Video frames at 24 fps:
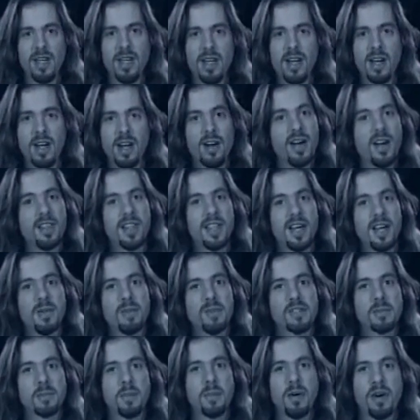Alright, that
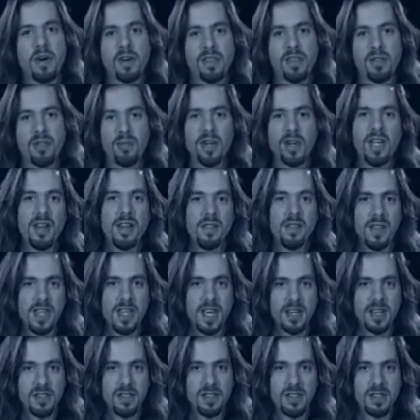was part 3 of the
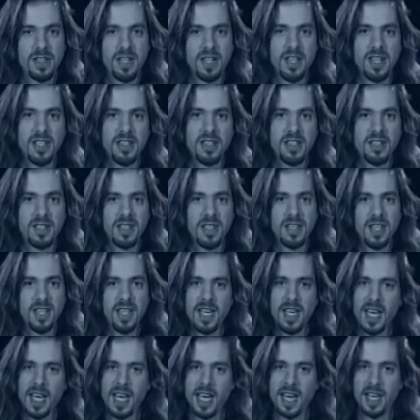exercise,
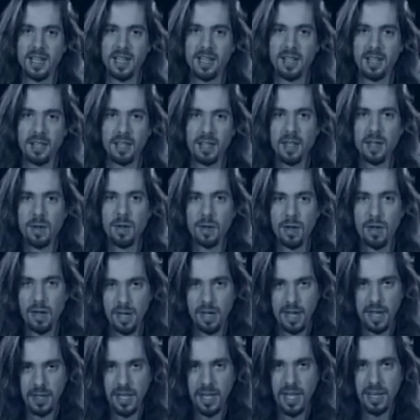and
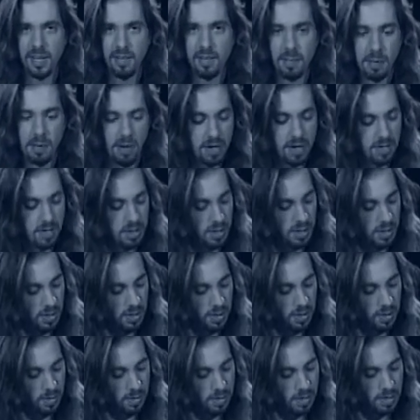at the end of part
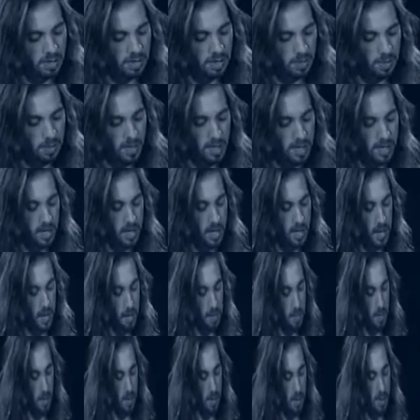2 we ended up
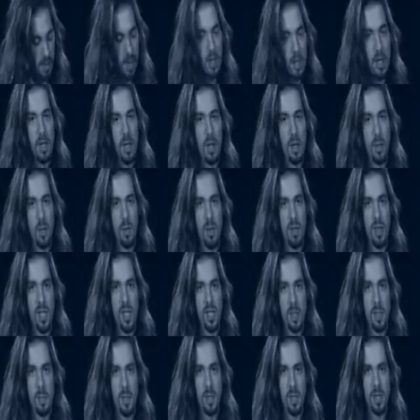with this
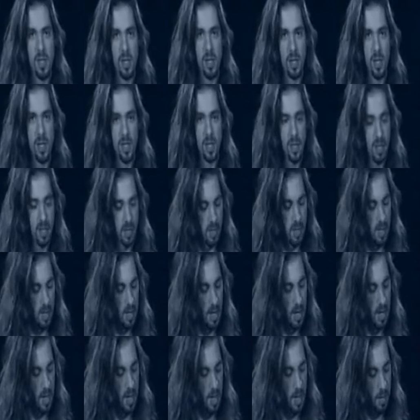position
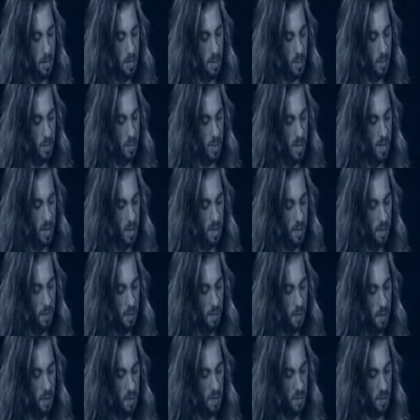between the
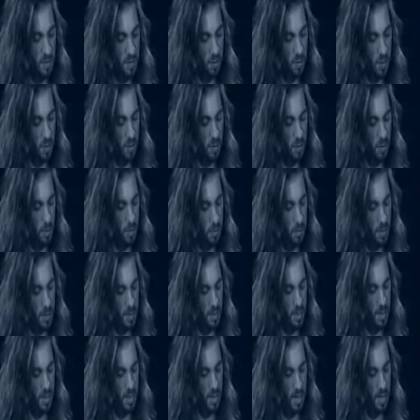first string groups.
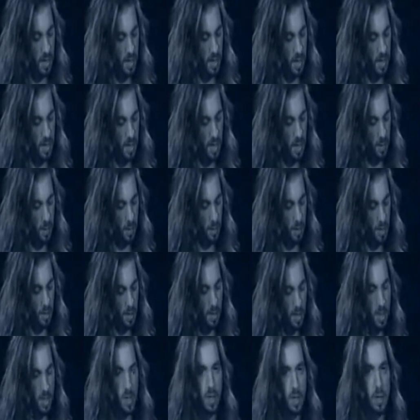Now what you're
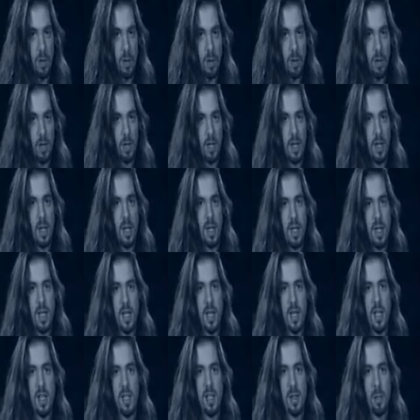going to do
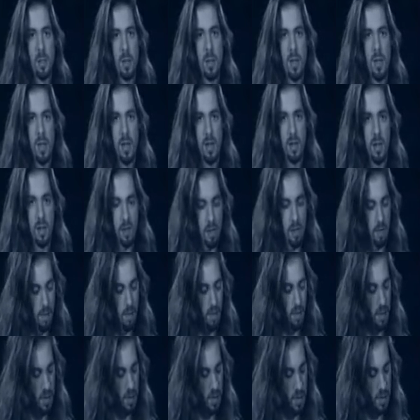is put your
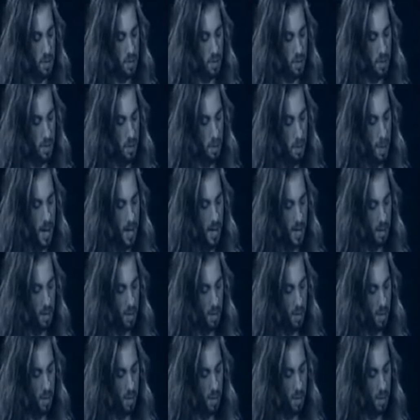fingers back in
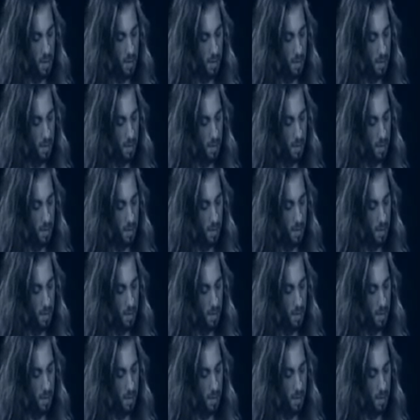order,